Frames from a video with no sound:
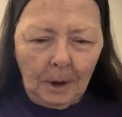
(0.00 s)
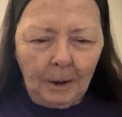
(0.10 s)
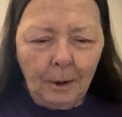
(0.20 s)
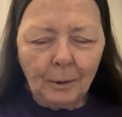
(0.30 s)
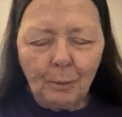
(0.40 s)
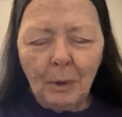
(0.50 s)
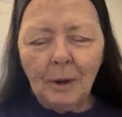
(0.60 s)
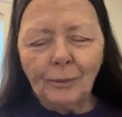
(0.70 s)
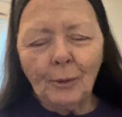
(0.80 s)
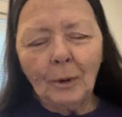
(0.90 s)
I go to
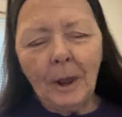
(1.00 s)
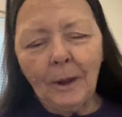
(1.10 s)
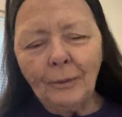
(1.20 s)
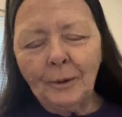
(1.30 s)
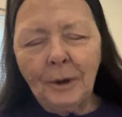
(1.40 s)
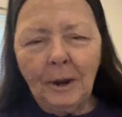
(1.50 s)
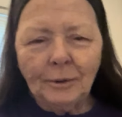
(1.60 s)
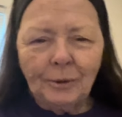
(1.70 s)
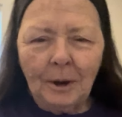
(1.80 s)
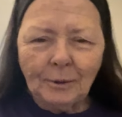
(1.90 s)
bed so late and the date
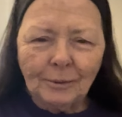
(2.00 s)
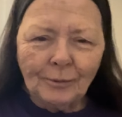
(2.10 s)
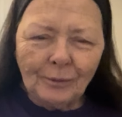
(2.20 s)
changes,